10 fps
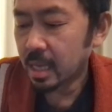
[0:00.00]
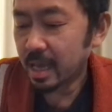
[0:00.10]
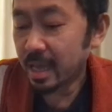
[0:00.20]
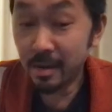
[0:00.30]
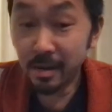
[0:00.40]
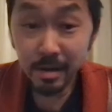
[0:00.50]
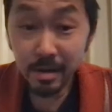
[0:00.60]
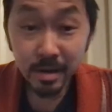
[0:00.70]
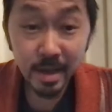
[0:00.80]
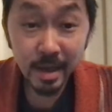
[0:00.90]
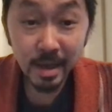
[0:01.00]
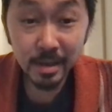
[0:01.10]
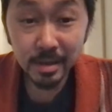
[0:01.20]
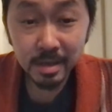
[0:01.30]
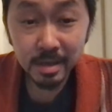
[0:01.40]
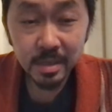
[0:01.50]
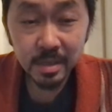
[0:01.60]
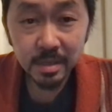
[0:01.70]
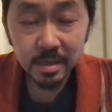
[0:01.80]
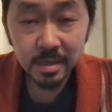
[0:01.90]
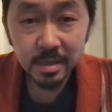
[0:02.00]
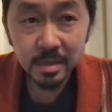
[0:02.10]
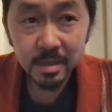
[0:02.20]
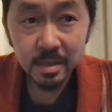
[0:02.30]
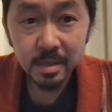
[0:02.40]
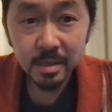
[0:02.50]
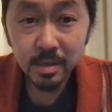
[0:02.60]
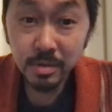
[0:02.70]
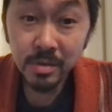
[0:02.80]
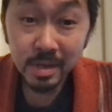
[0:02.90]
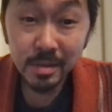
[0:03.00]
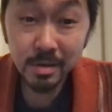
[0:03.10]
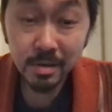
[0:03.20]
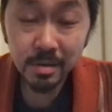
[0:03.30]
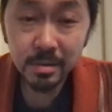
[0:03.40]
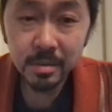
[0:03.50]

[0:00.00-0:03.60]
And Erica actually looked at me and says, "No, you need to go."